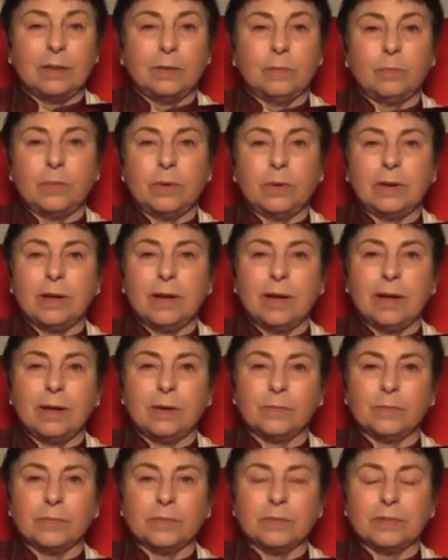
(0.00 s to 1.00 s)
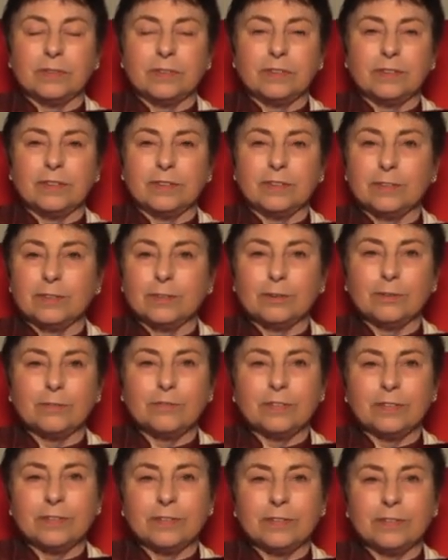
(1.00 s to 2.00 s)
becomes to the
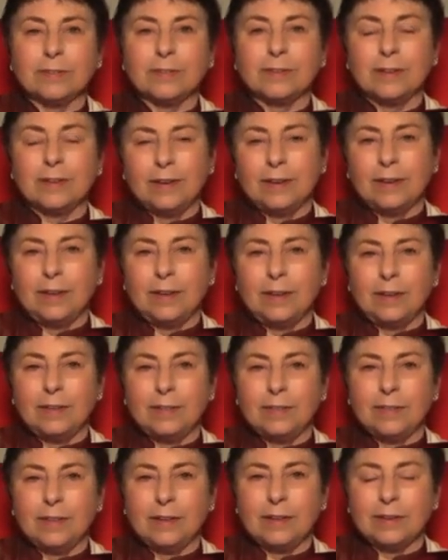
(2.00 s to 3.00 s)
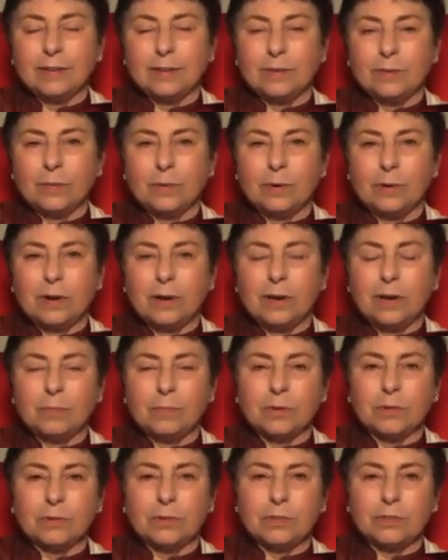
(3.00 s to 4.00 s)
surface, and then we're
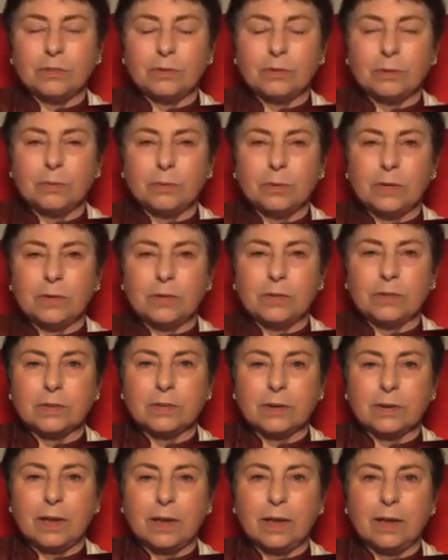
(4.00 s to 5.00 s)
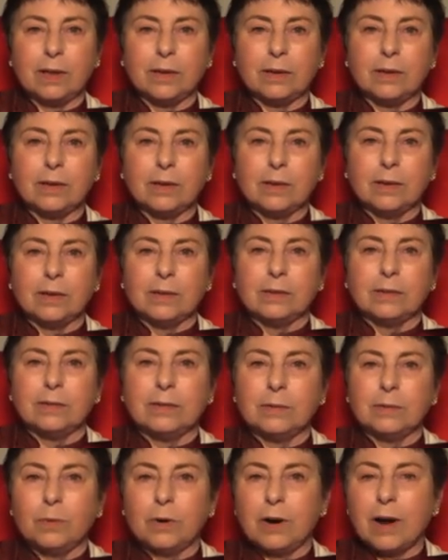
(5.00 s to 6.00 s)
able to reach a
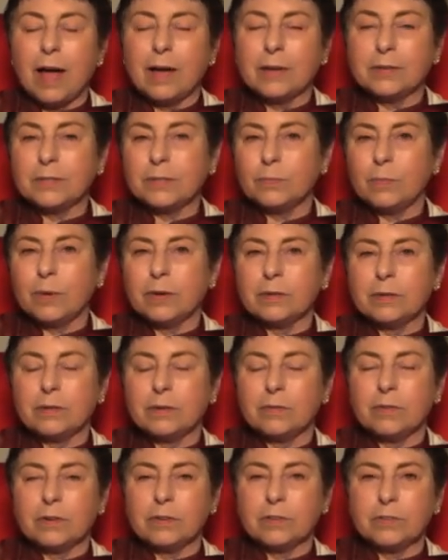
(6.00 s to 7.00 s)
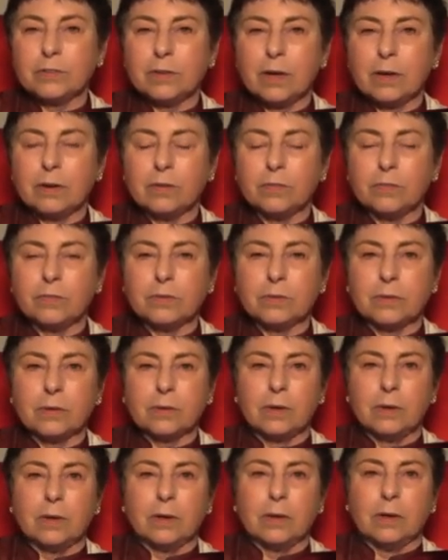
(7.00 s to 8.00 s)
deeper aspect of ourselves,
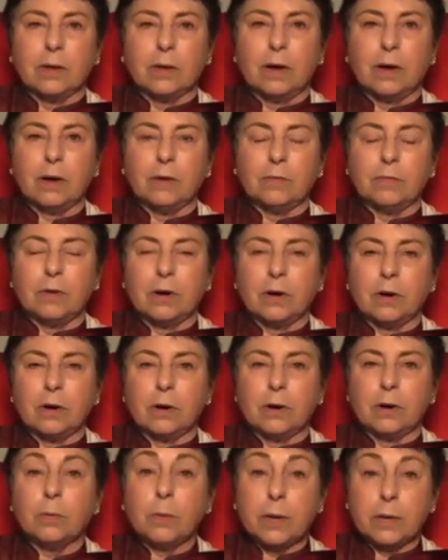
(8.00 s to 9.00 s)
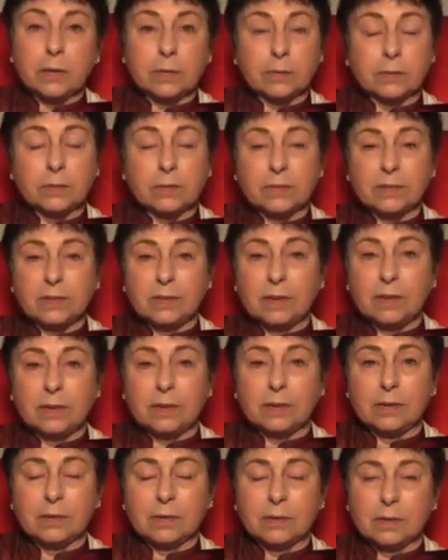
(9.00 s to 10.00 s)
of our awakened
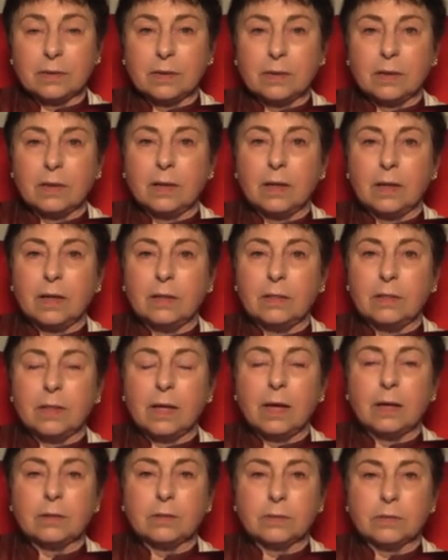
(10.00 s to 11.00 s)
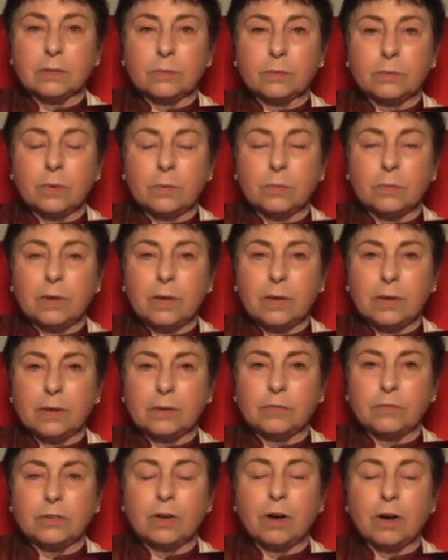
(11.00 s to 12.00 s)
state, And that's what we
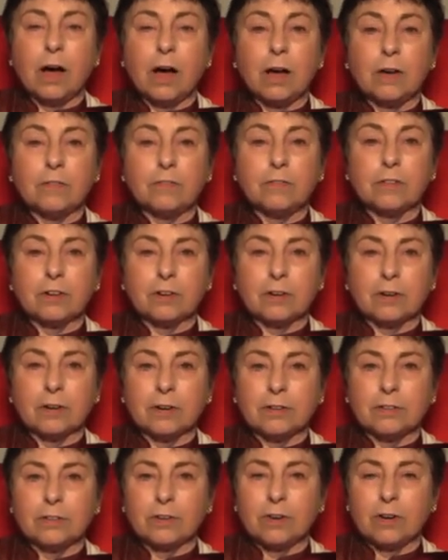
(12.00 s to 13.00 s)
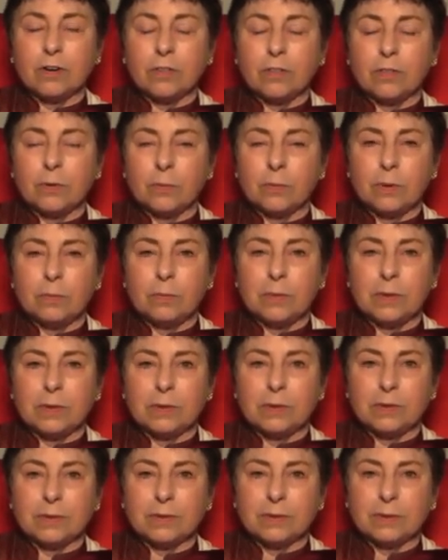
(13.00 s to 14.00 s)
have to offer to all that we
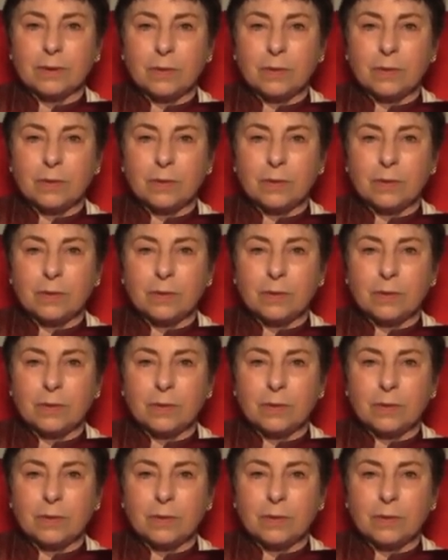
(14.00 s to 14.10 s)
meet.